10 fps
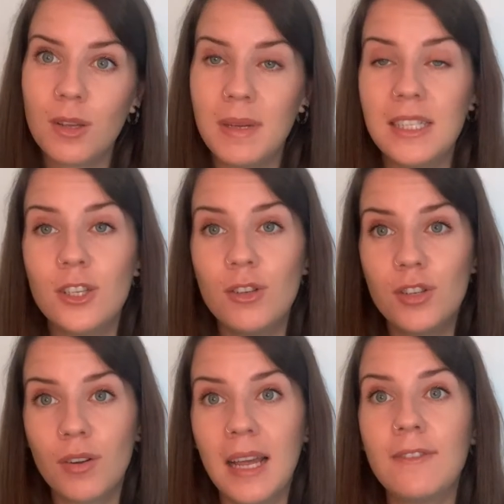means that you
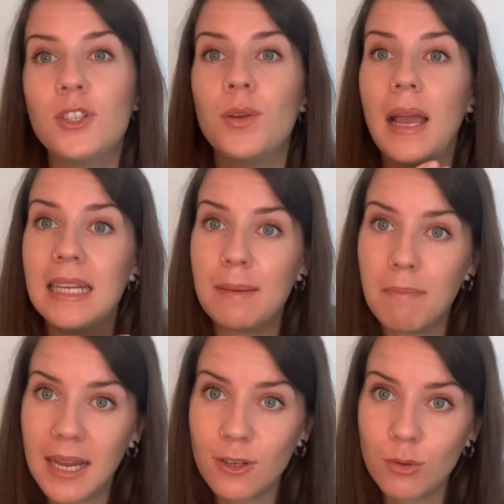don't have to do any
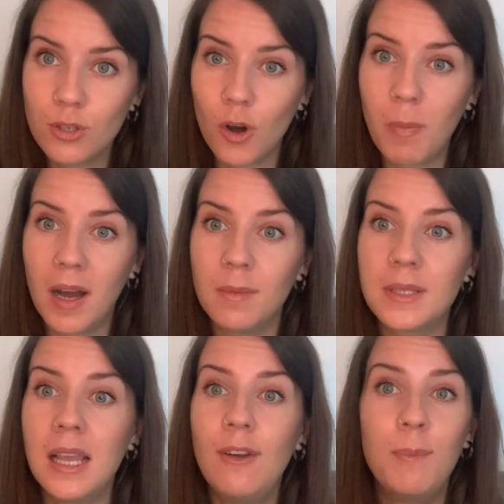manual top-ups
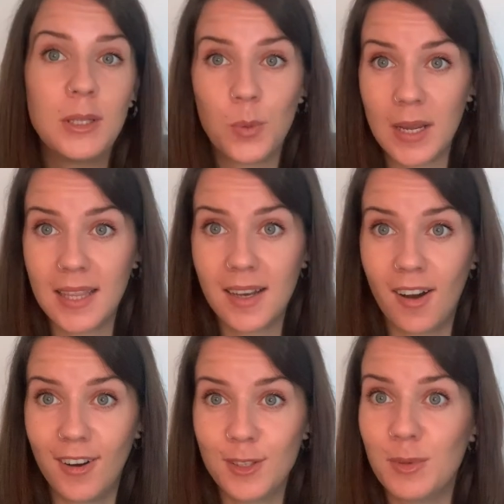between the
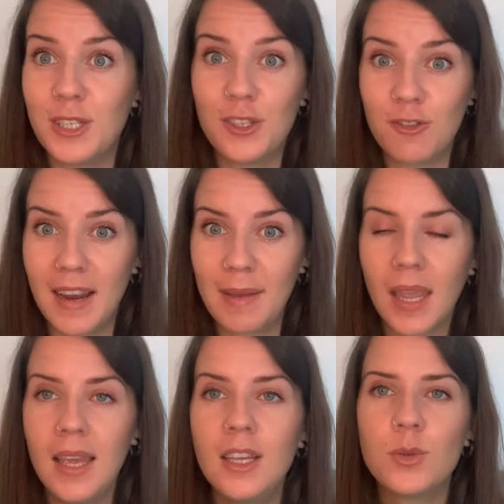cards, which is great.
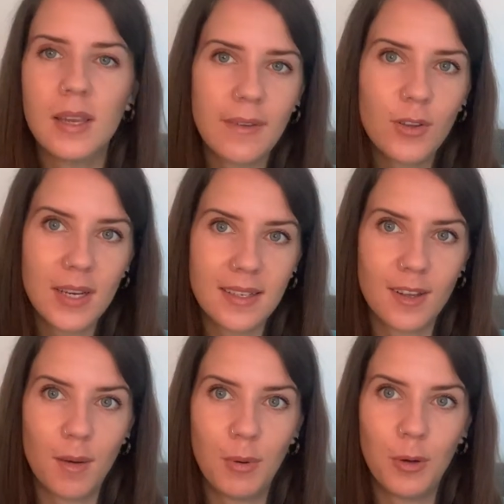So I'll give you an
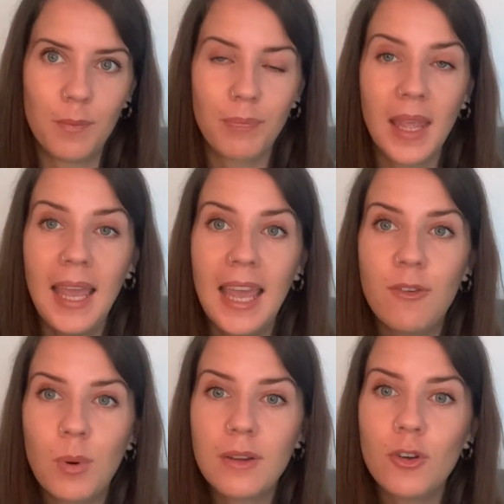example. If
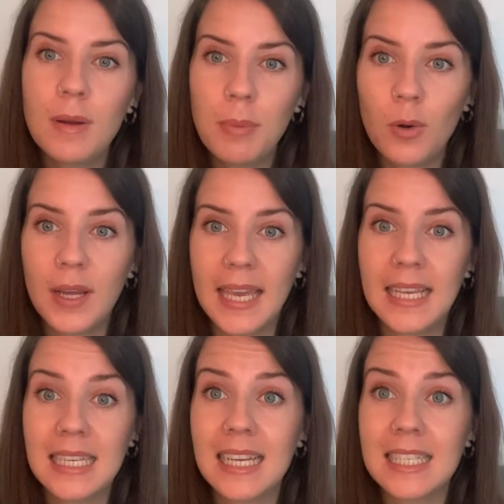one of your
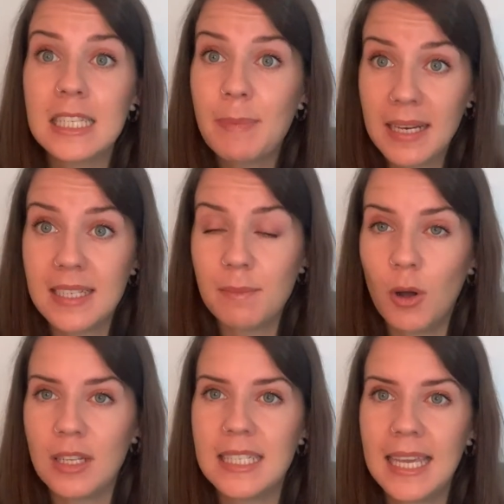employees has a spending
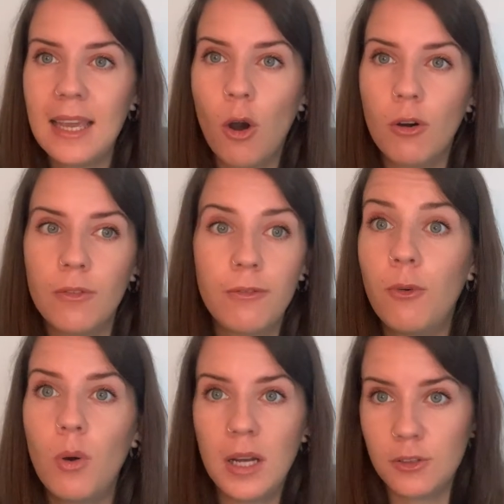policy of
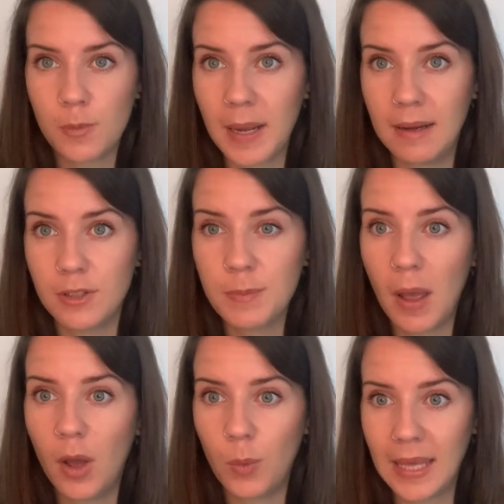£400
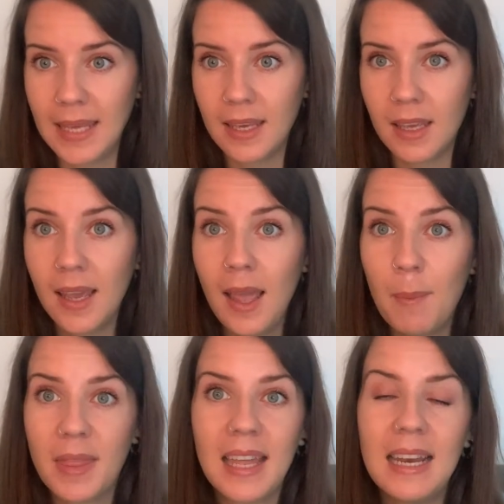per week,
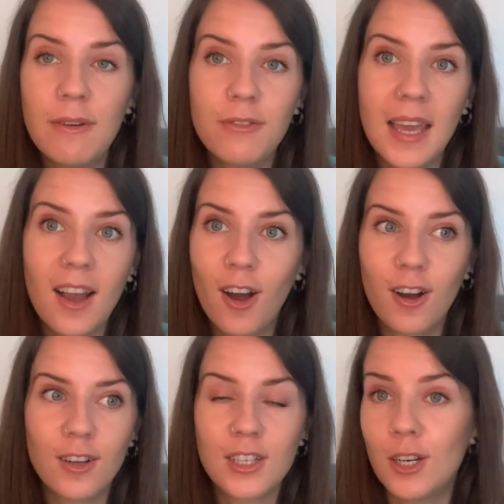but they left their
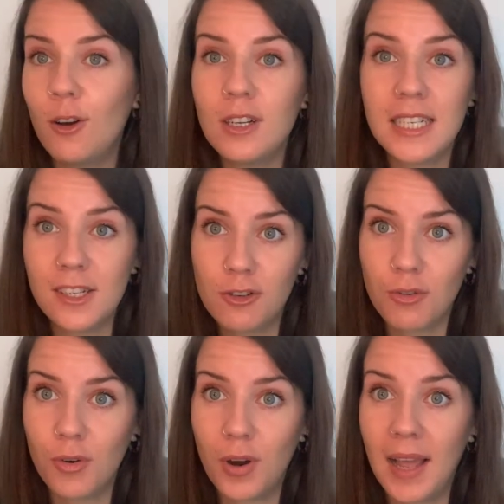card locked in a
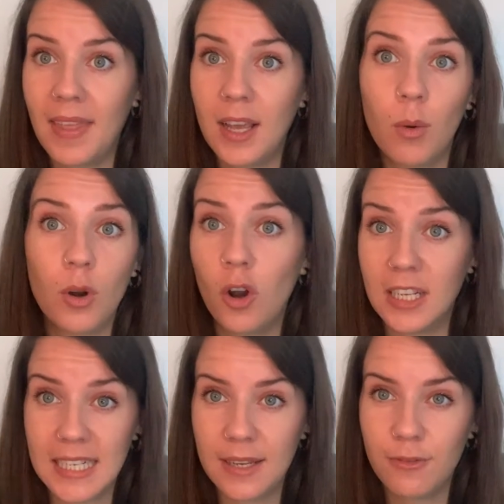drawer and they go on
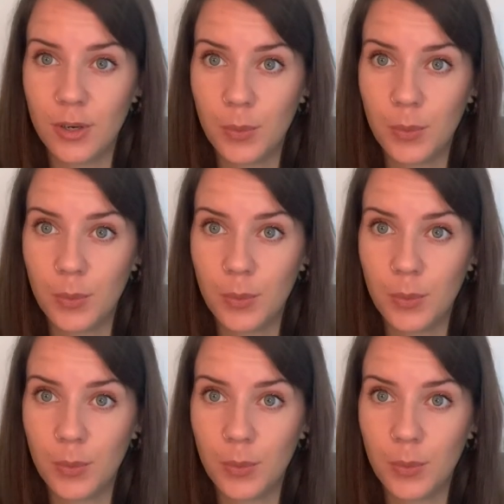holiday for a